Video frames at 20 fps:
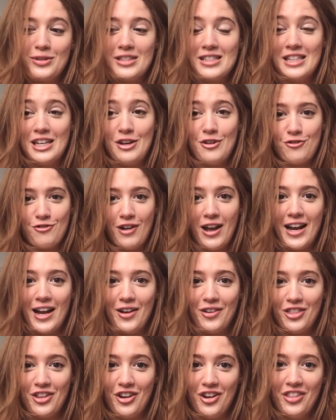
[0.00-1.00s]
It was sitting
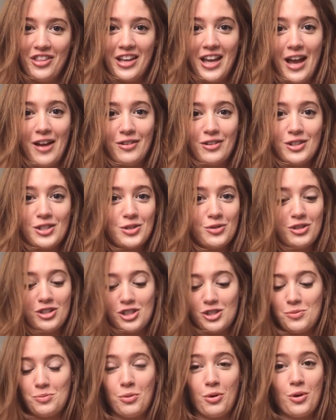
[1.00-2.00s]
right out there on the counter, so
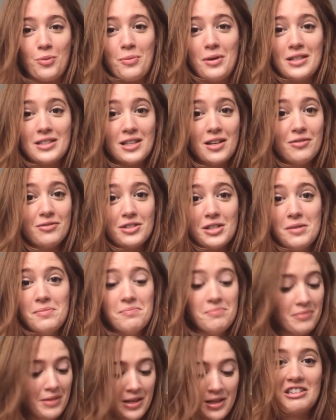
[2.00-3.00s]
I just poured myself some,